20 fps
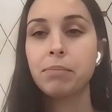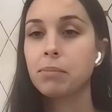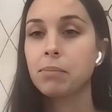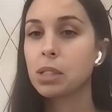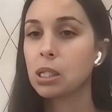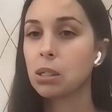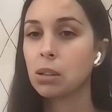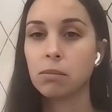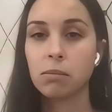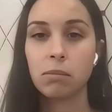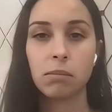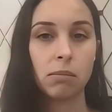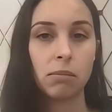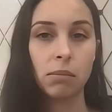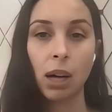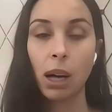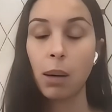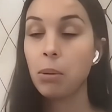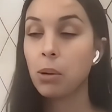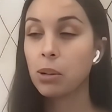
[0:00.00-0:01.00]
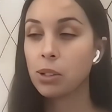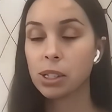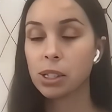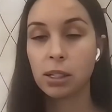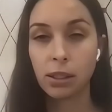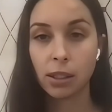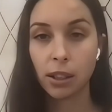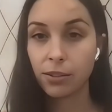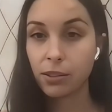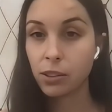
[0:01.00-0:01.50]
So I personally
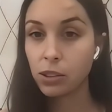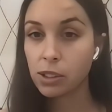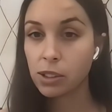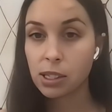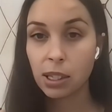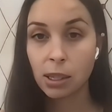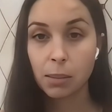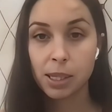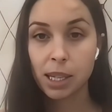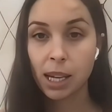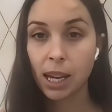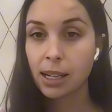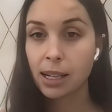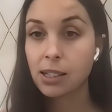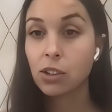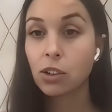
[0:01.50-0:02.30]
love their sleep sacks.